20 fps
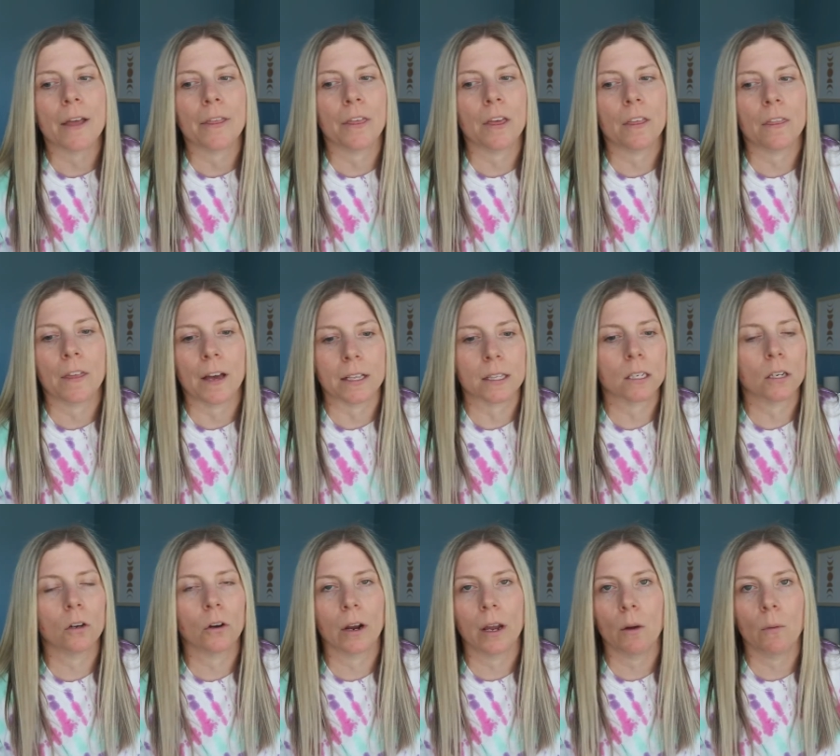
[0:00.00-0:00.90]
I think that's a
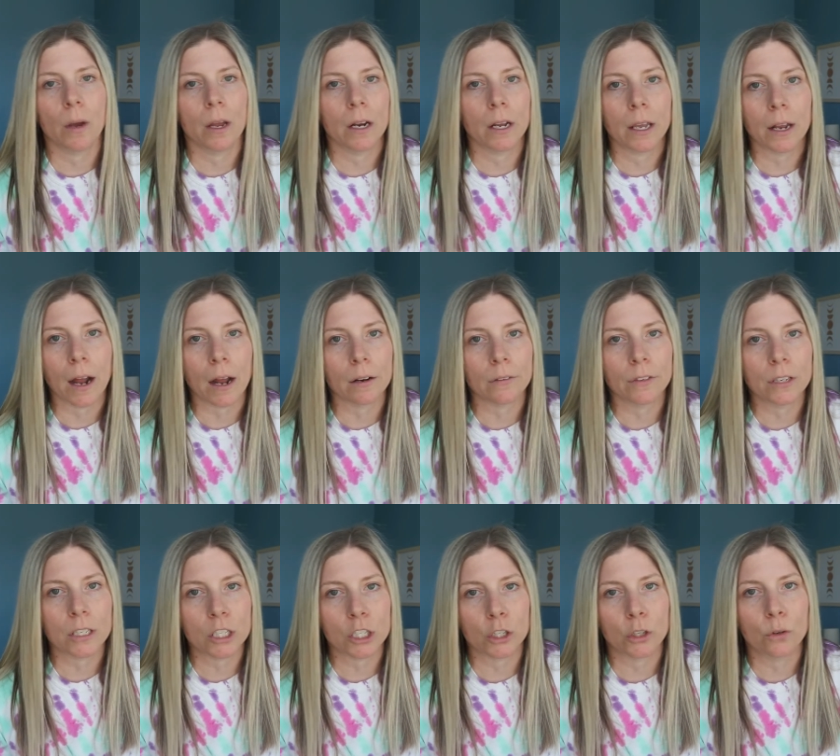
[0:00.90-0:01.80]
great way to get out of
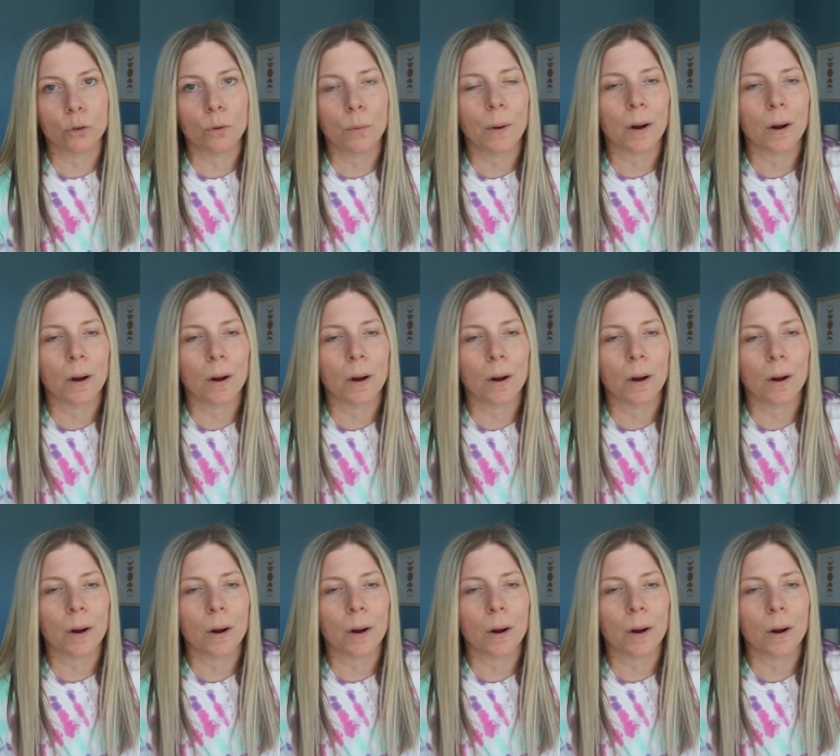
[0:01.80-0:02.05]
it too.